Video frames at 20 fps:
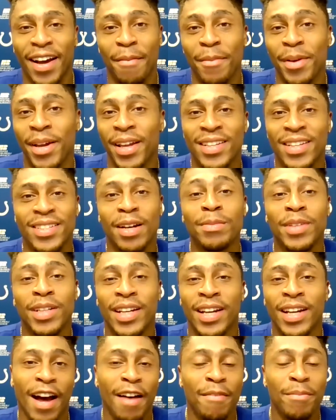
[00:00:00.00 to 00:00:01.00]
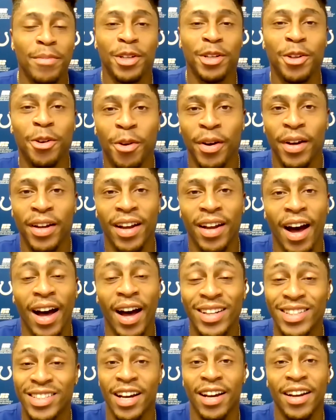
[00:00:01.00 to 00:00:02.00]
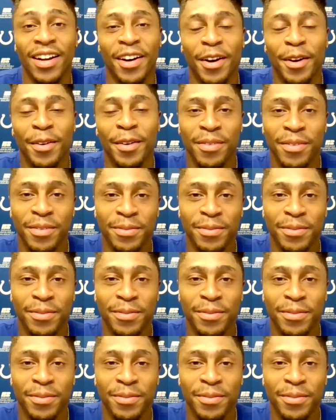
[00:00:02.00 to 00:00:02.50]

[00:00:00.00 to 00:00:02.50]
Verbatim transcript: I mean, it's something that I've been doing a, a ton of.